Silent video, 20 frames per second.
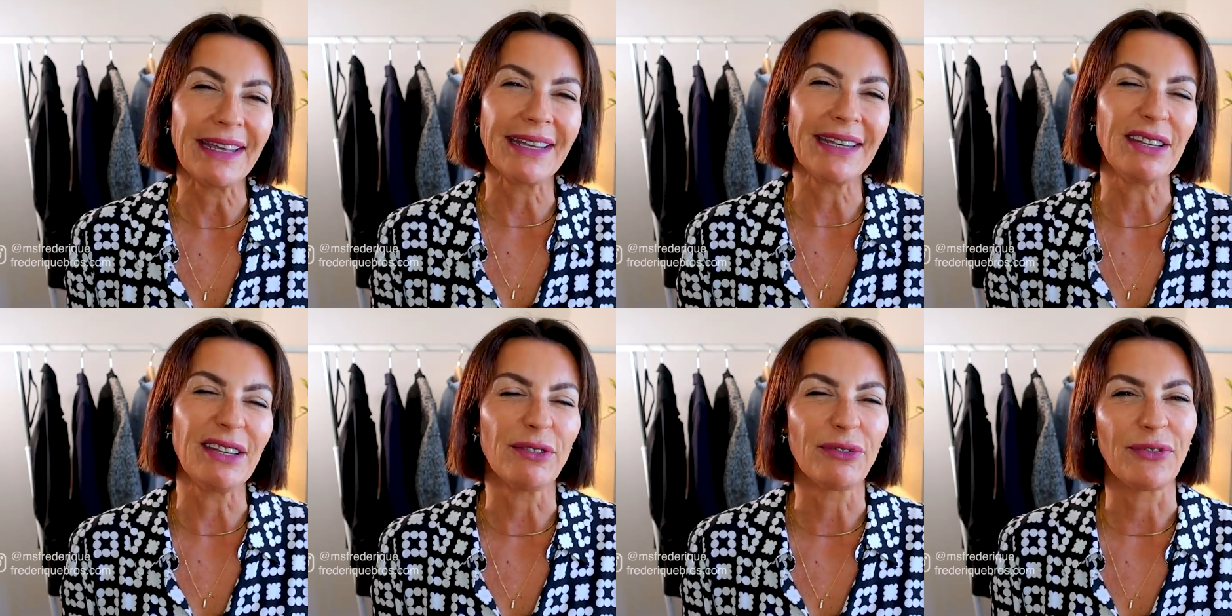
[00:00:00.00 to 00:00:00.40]

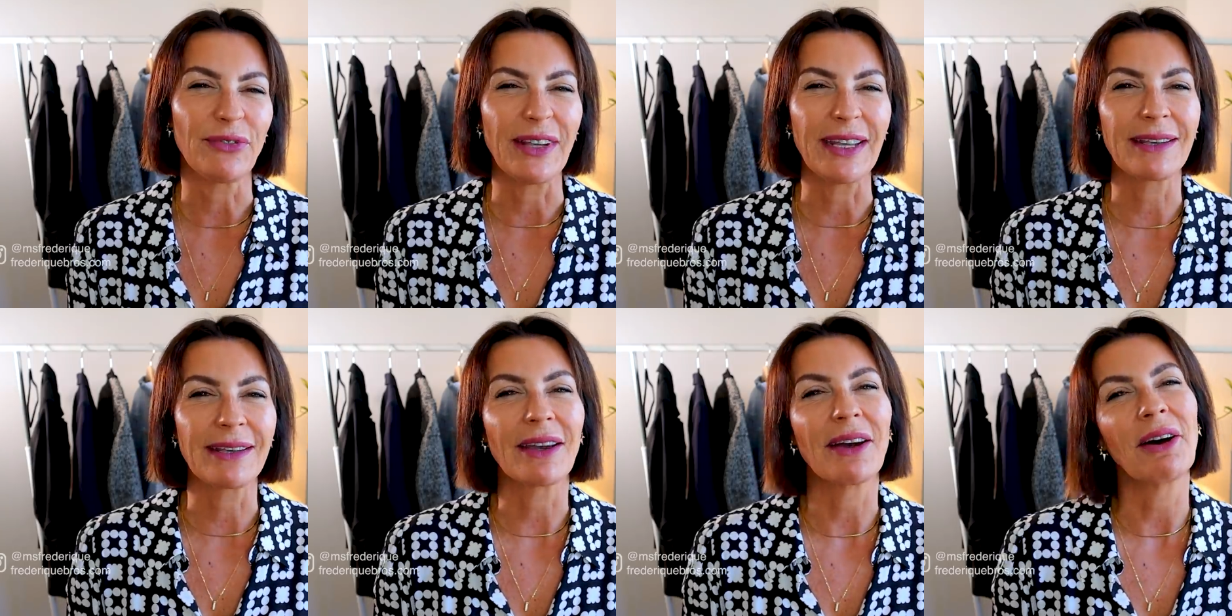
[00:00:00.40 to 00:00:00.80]
then you
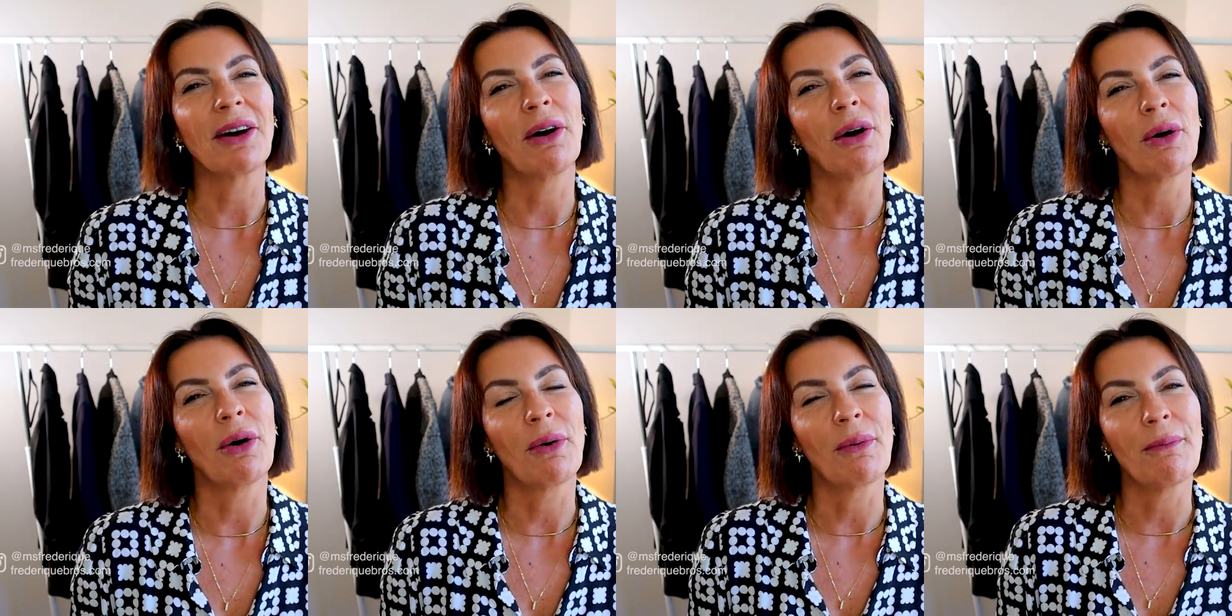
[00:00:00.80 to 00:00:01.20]
think,
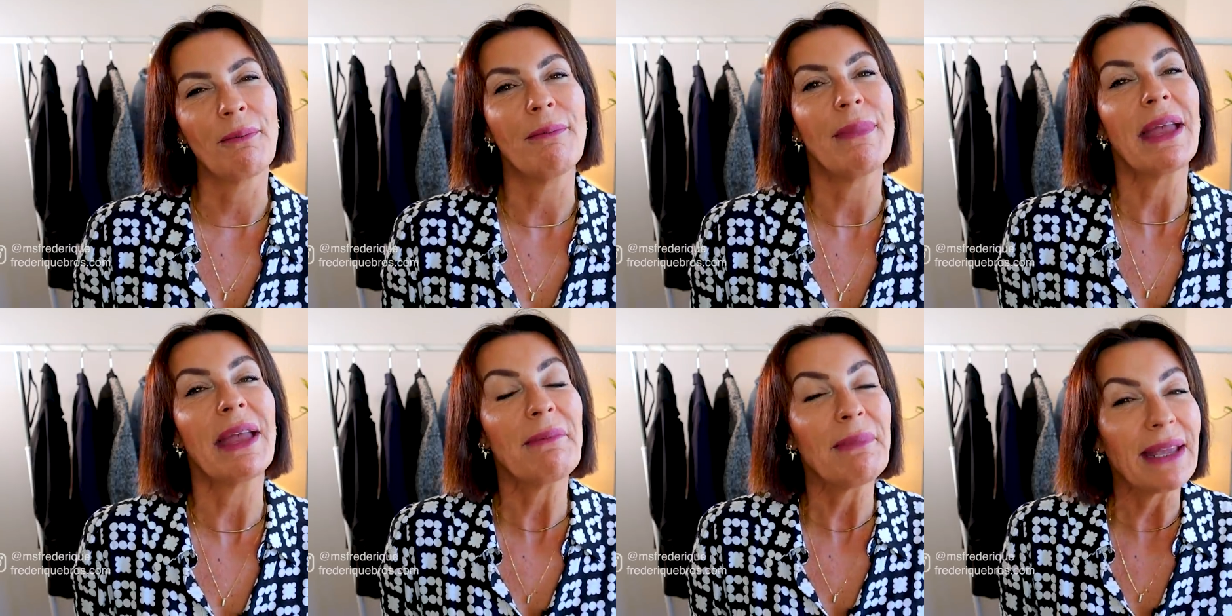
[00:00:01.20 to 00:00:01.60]
oh,
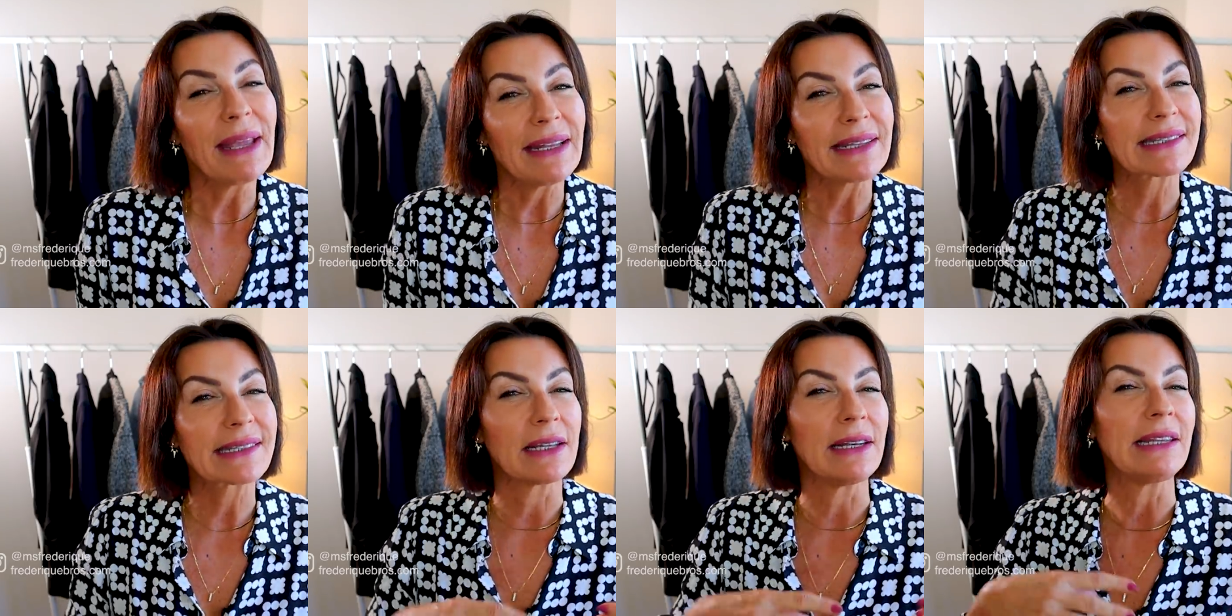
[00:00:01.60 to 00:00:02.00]
maybe
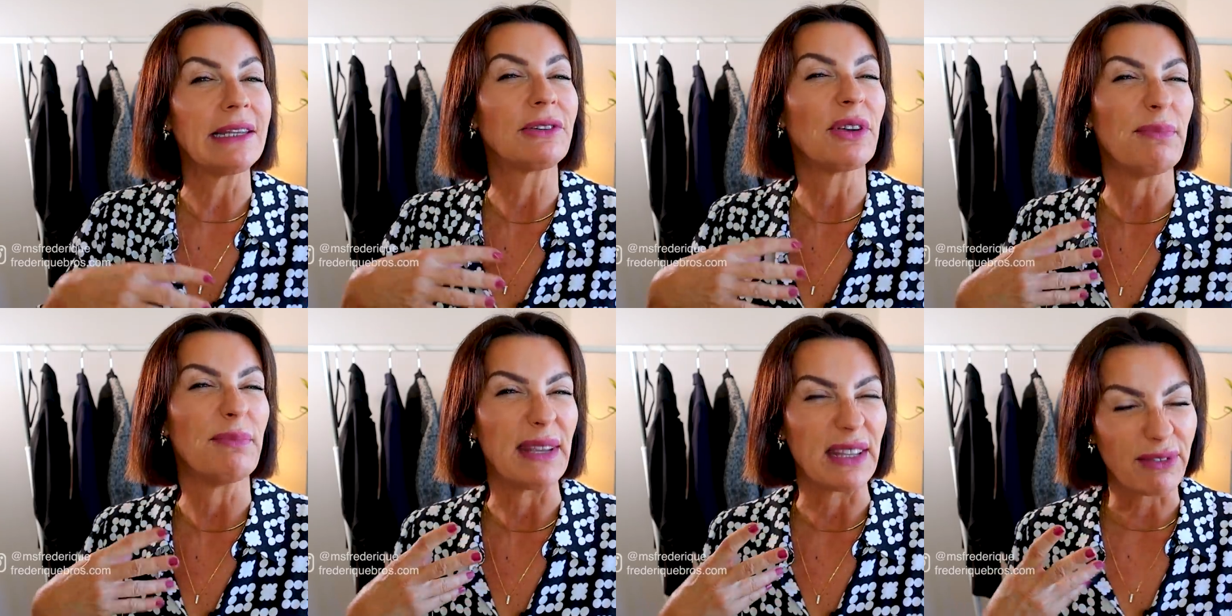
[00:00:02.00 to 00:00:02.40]
it's a
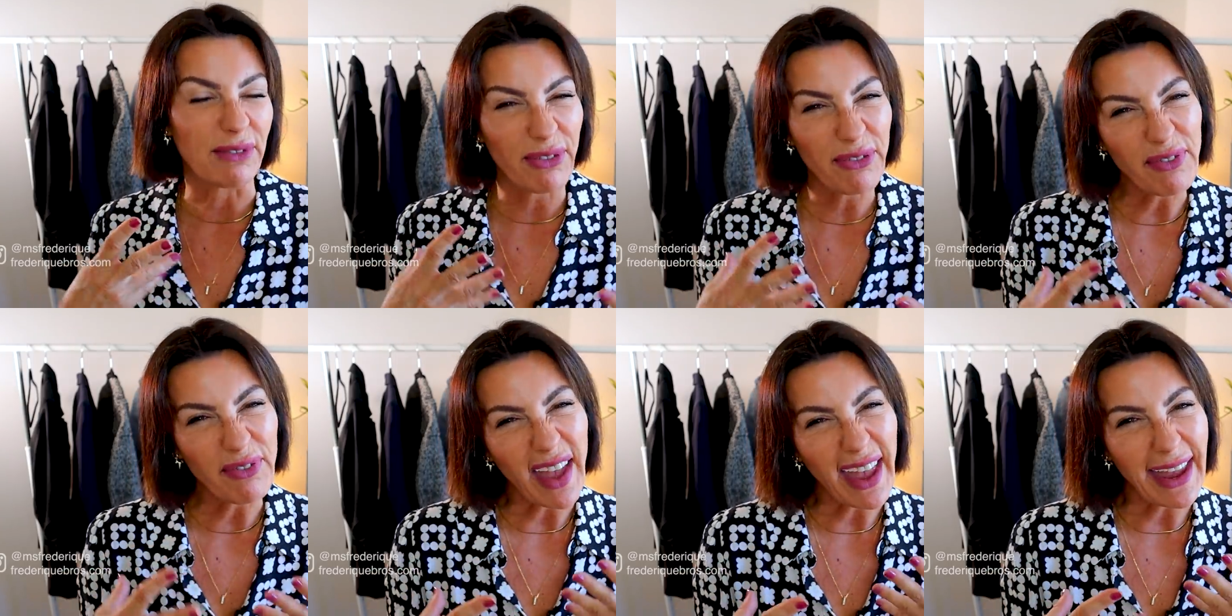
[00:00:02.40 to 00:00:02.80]
little bit
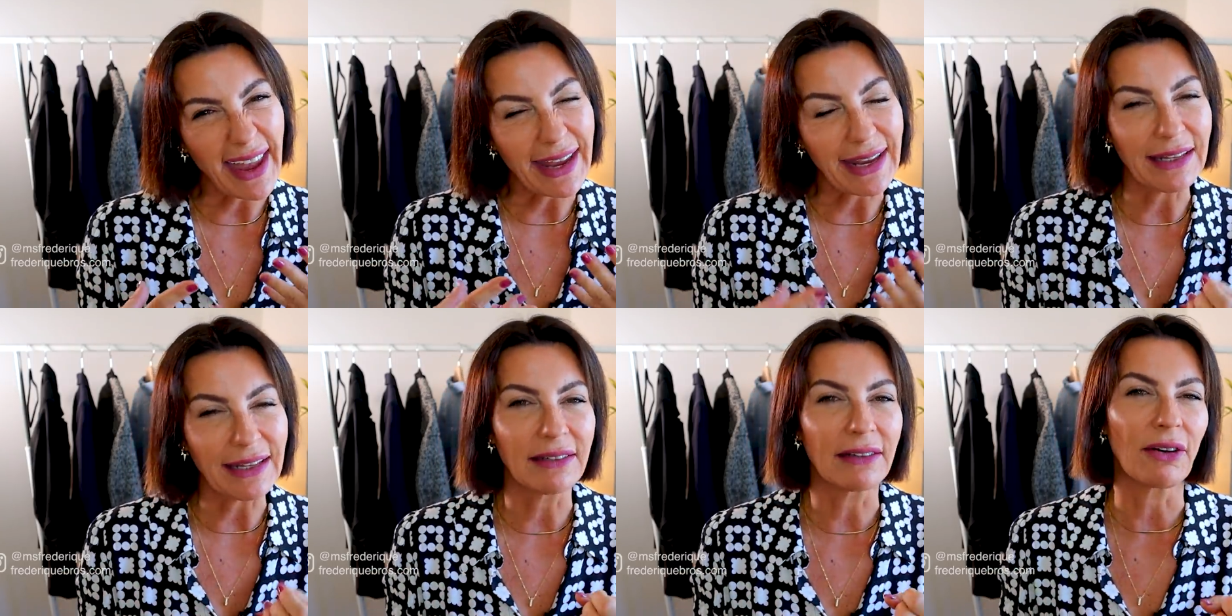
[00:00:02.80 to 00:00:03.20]

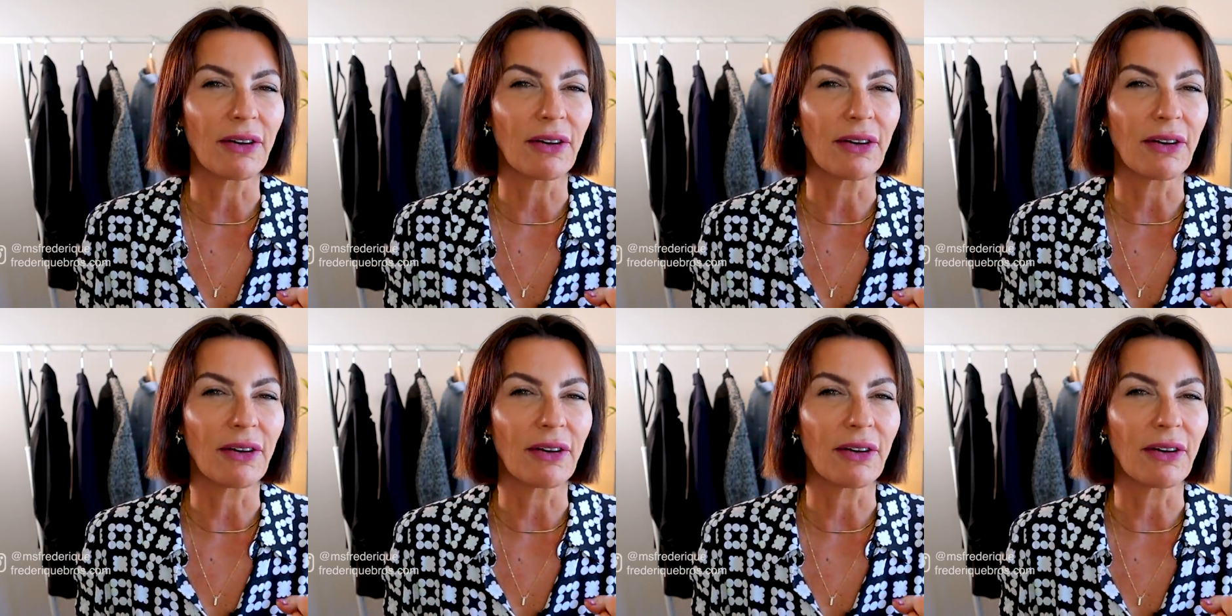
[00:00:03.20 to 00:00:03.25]
fade,